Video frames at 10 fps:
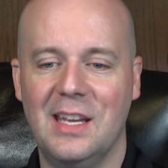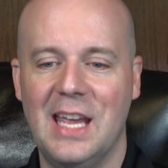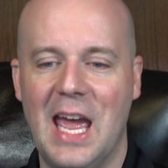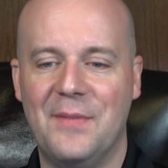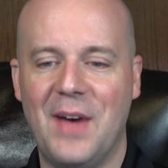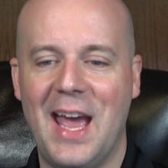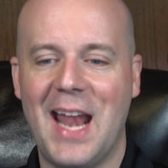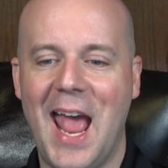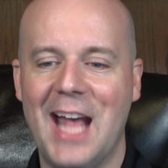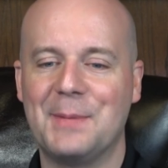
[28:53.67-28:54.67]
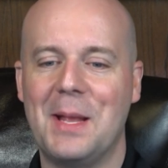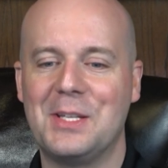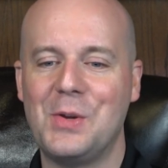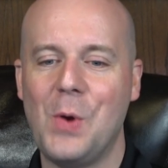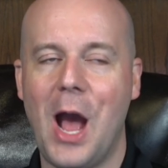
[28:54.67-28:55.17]
If I had a hazmat
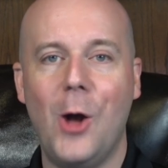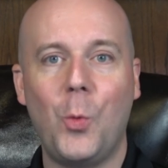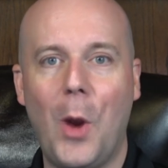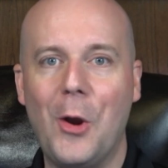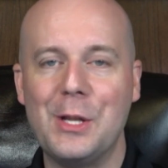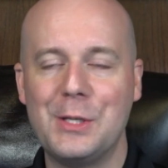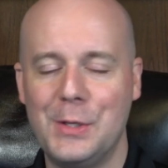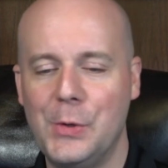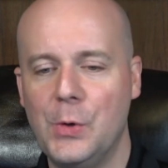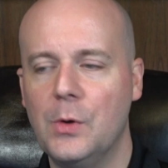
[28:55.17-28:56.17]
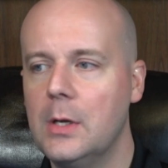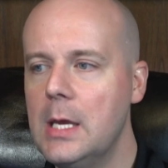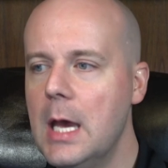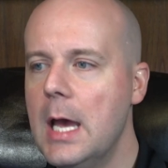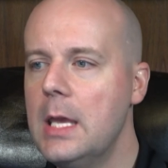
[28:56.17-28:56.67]
suit, I would wear it too.
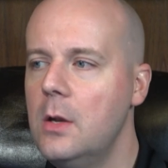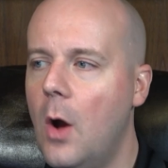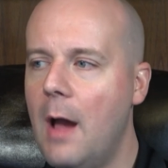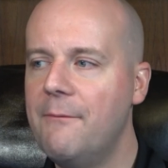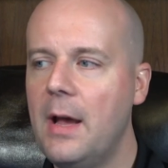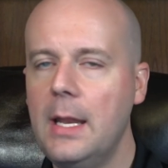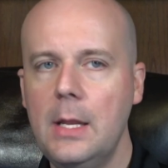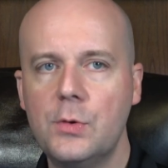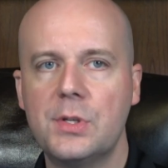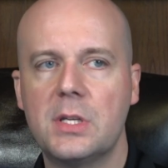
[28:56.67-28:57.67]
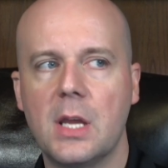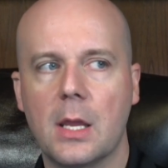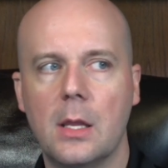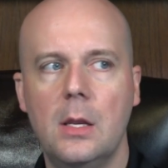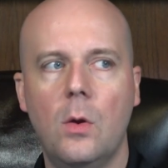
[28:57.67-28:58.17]
You know, I find it
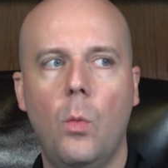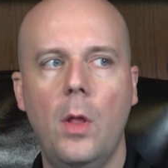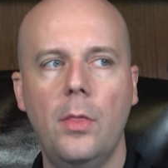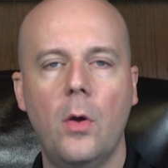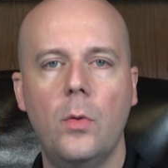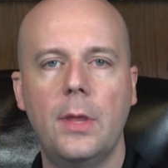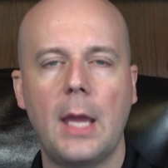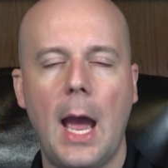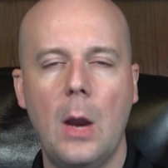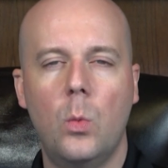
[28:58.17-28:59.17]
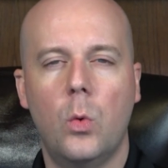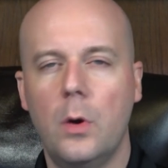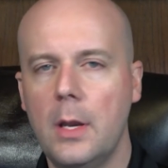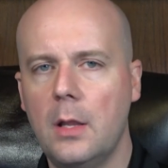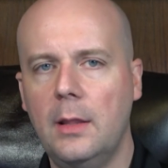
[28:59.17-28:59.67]
interesting. You know, the only thing I
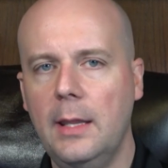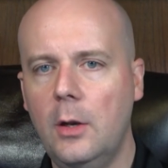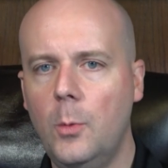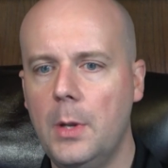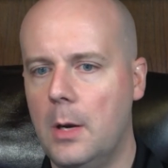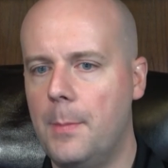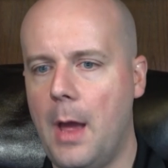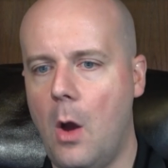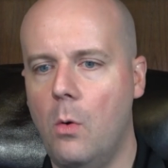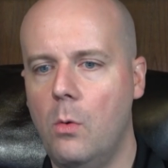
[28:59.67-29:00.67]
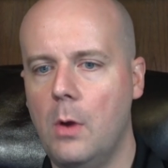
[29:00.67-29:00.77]
worry a little bit about, and I